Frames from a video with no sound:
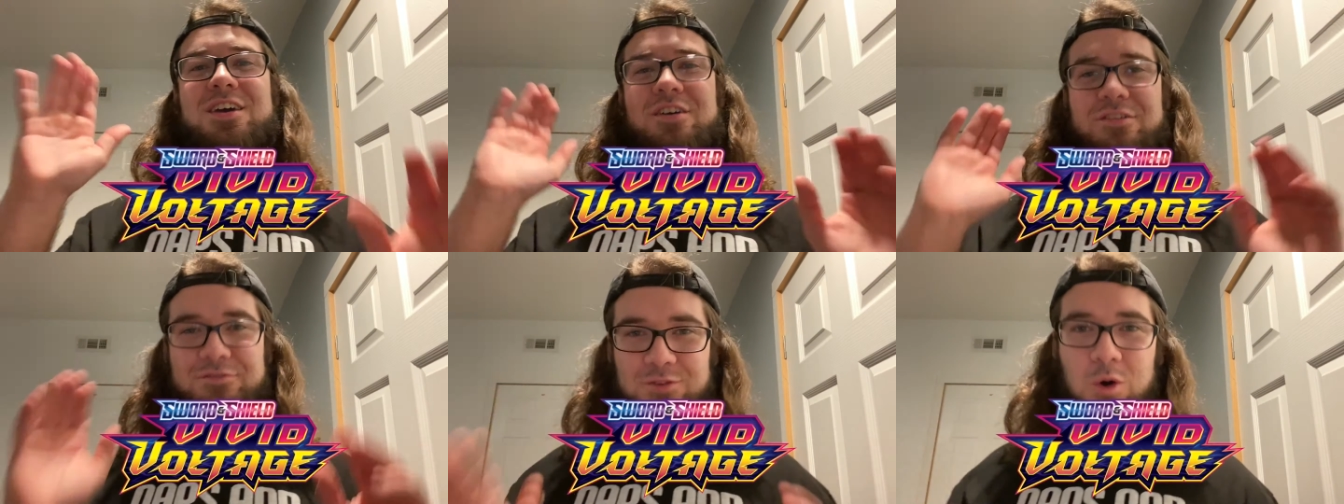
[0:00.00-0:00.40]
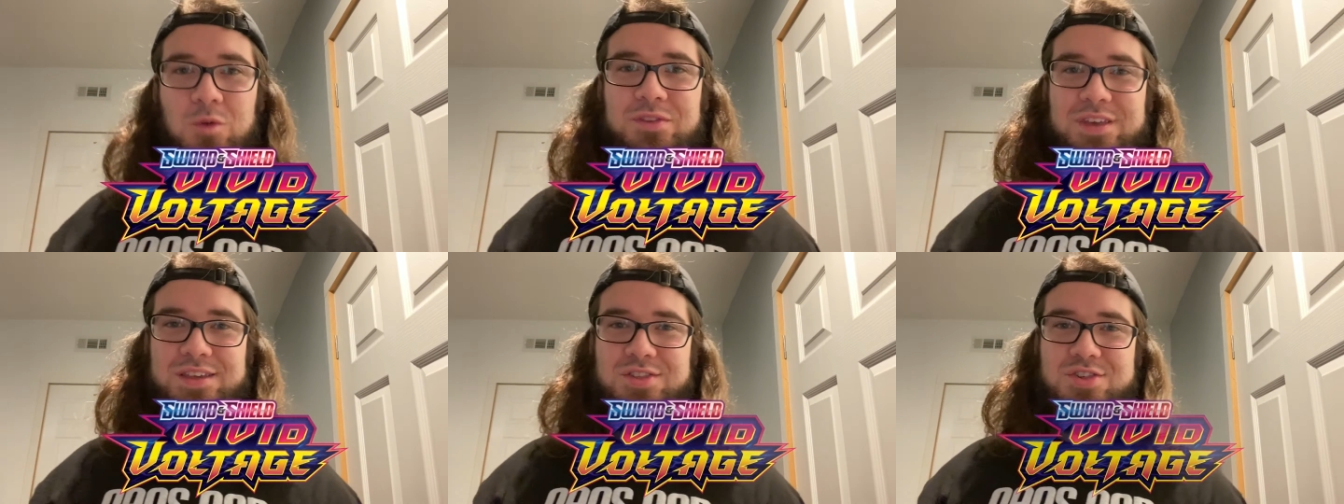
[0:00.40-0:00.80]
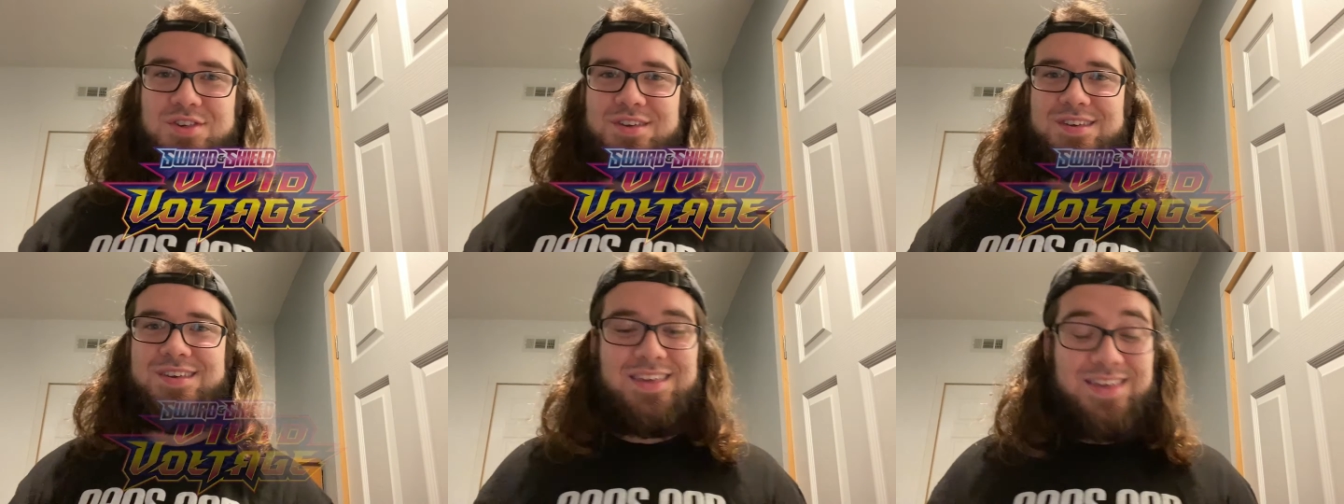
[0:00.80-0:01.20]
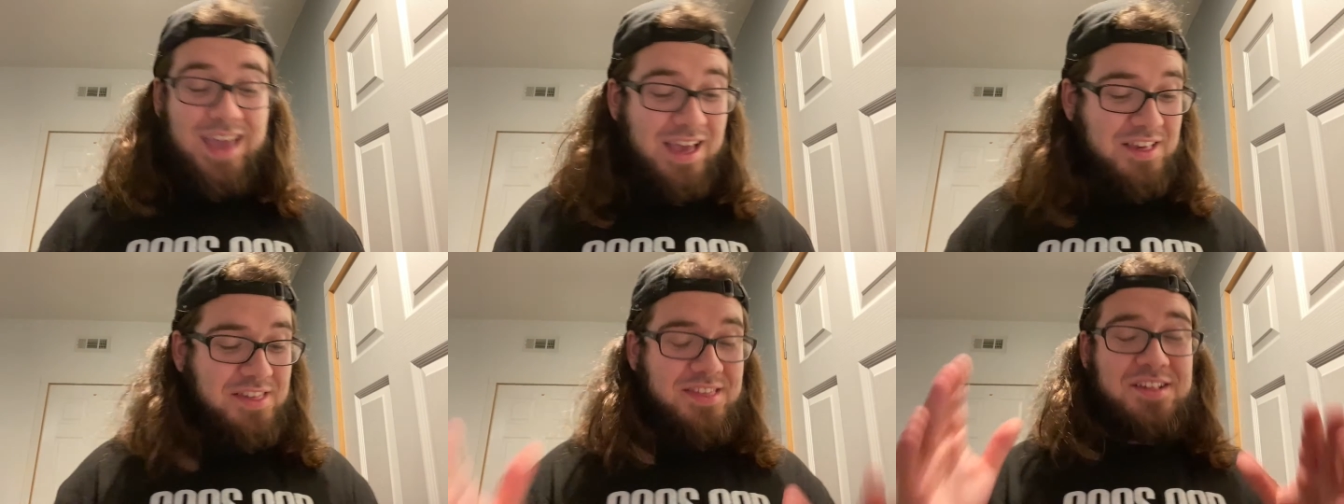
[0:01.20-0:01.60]
Voltage.
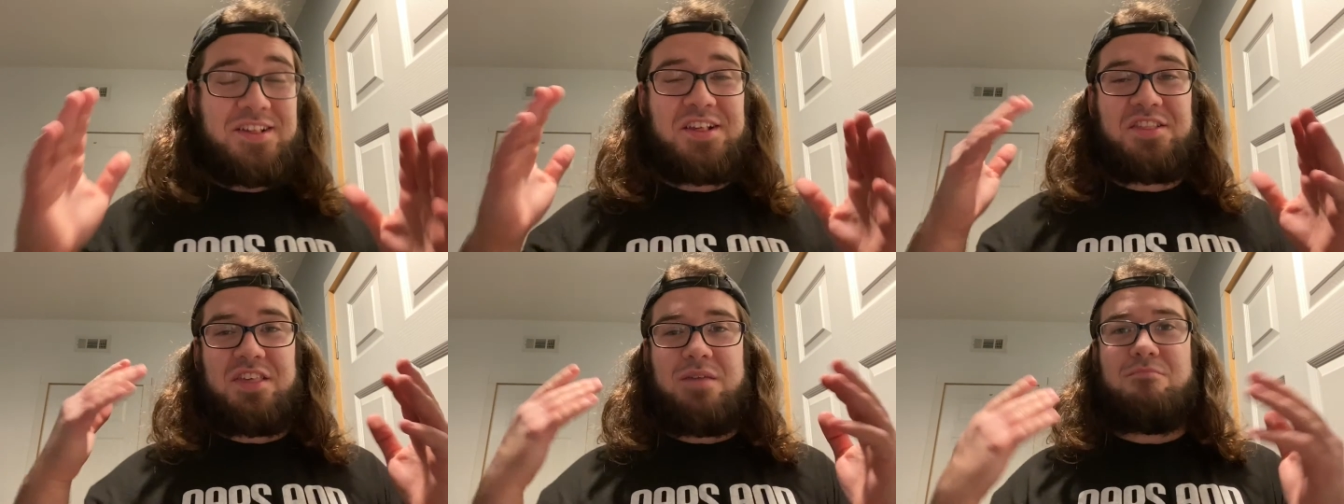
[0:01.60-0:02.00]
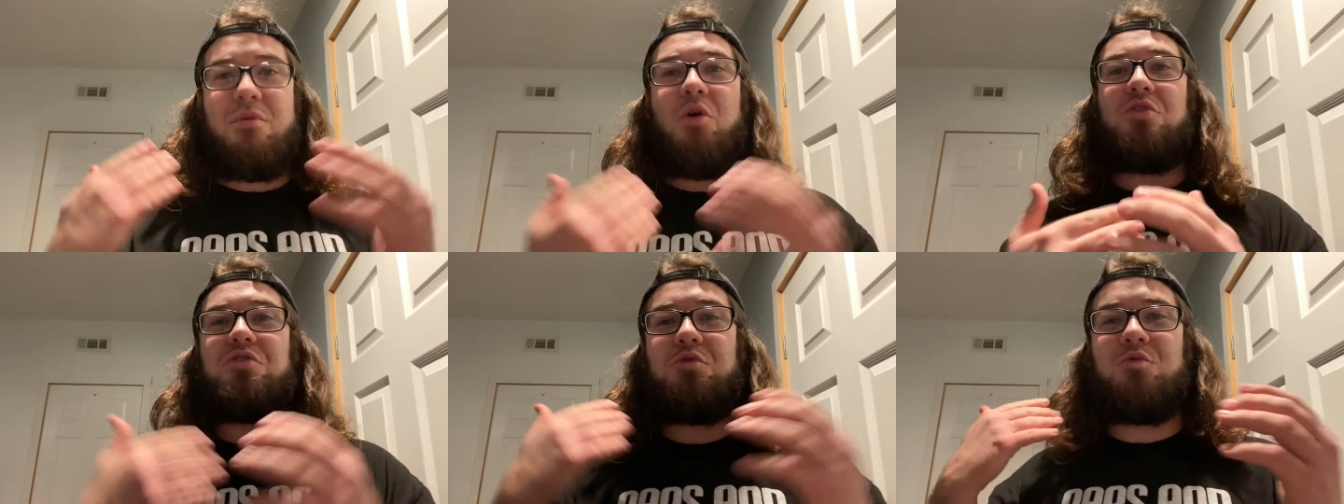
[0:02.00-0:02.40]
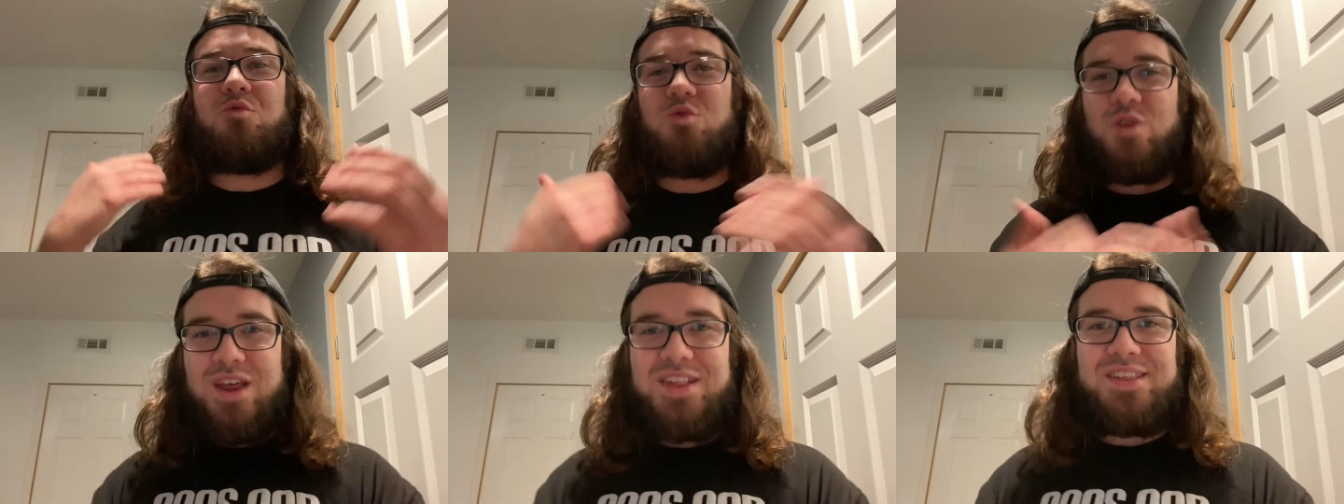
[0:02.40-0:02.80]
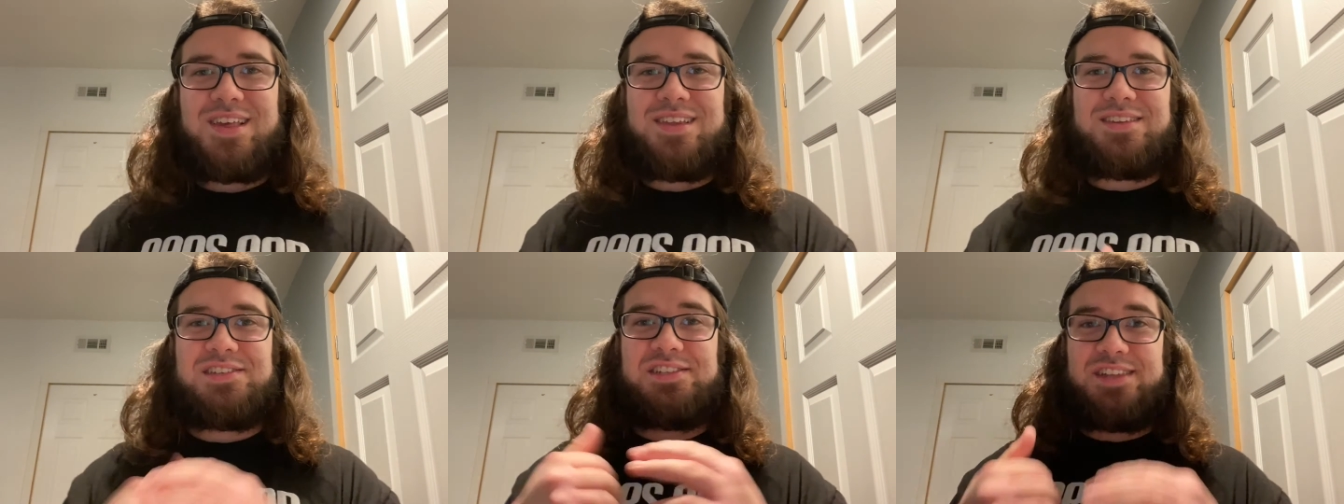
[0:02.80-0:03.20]
Yes, this is the most
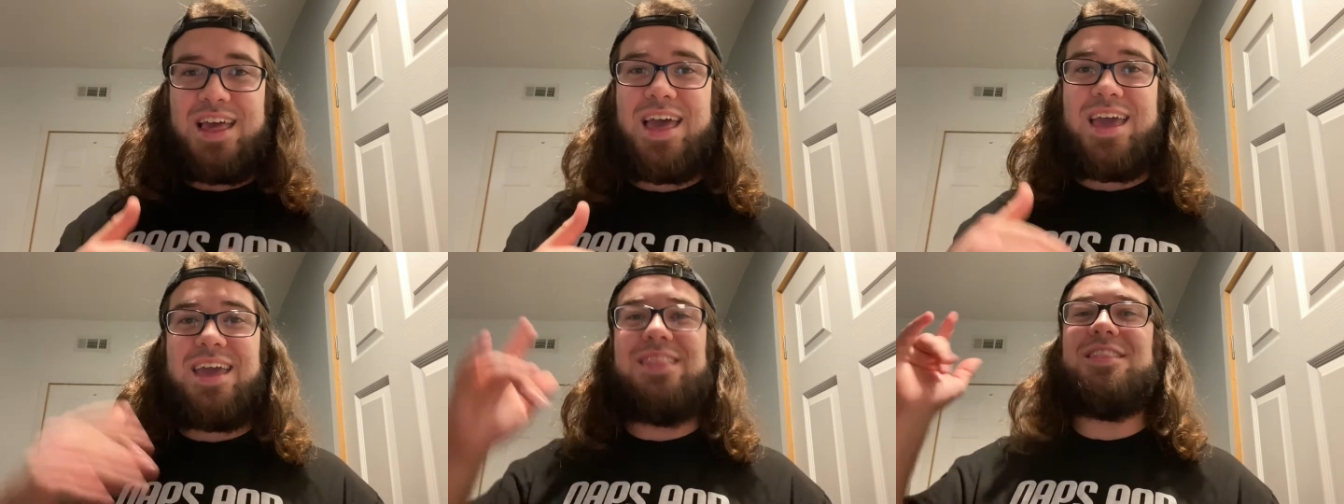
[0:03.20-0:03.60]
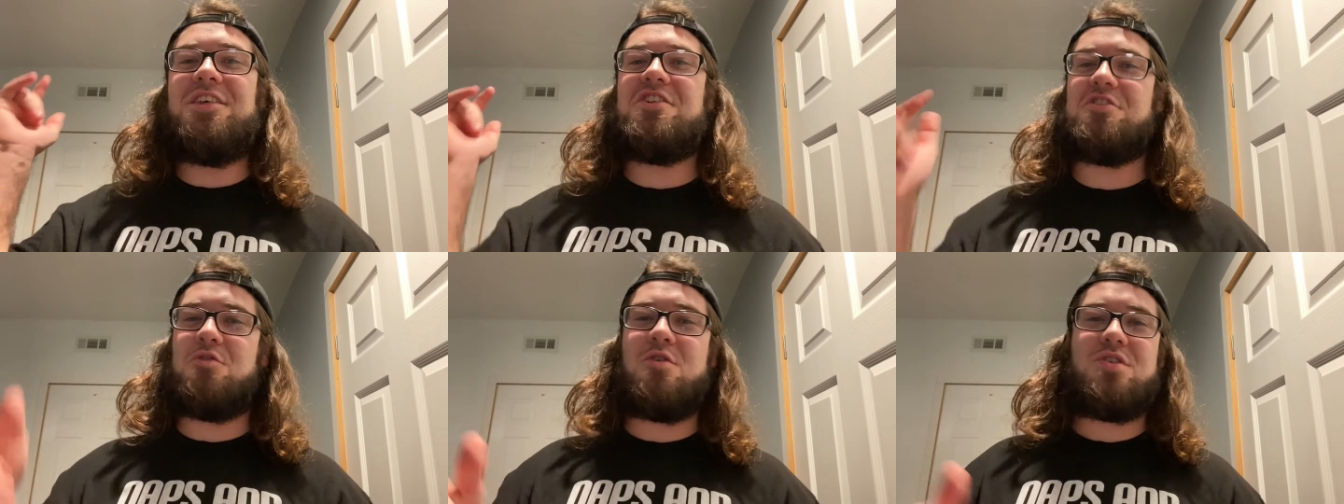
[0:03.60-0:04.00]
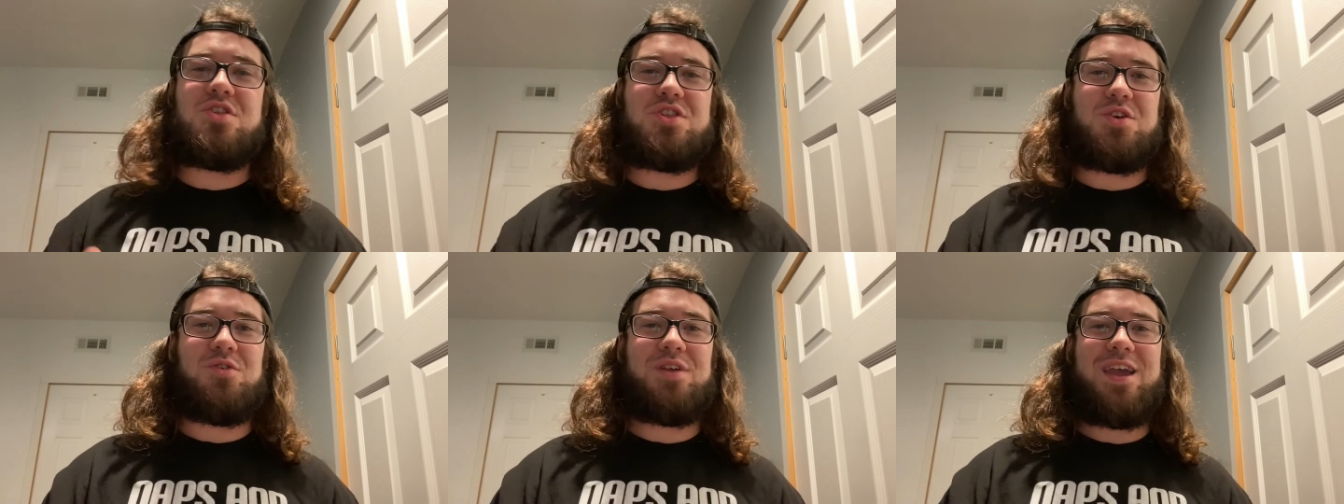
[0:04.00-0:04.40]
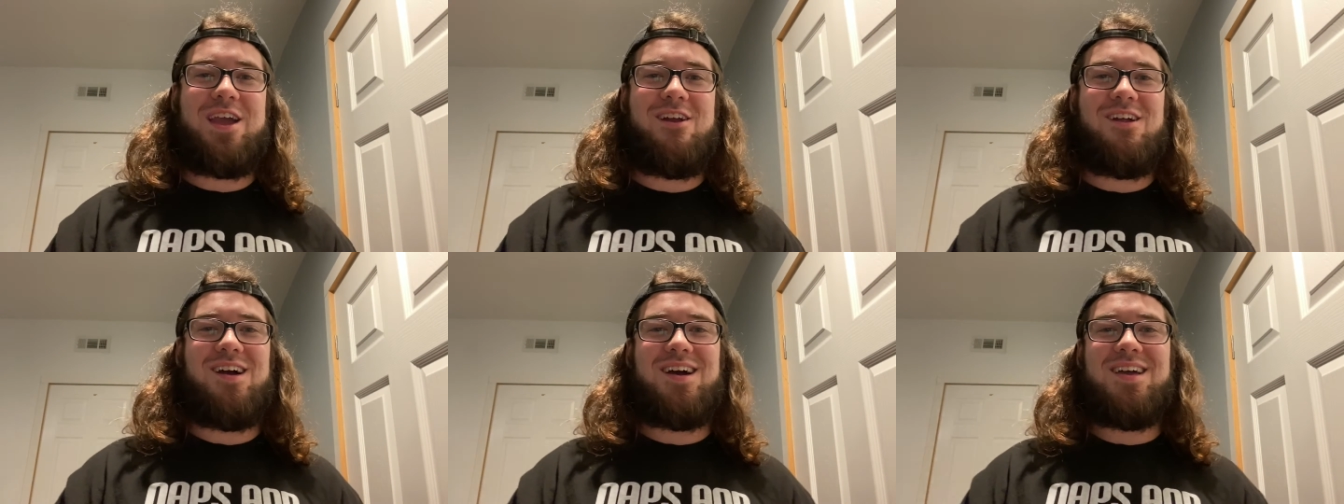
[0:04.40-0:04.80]
recent set in the Sword and Shield
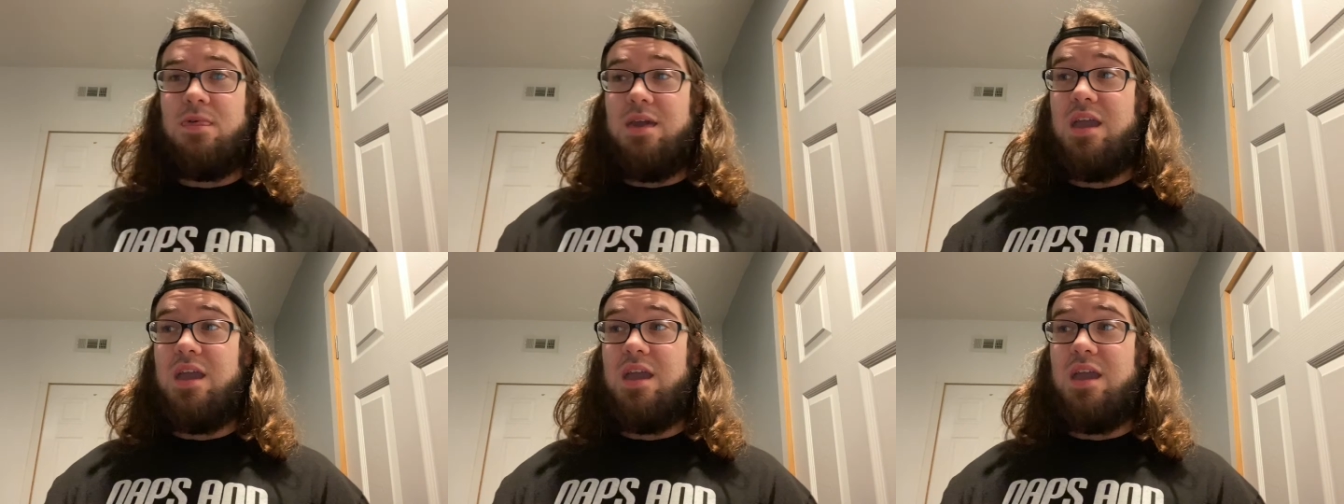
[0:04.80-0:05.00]
era,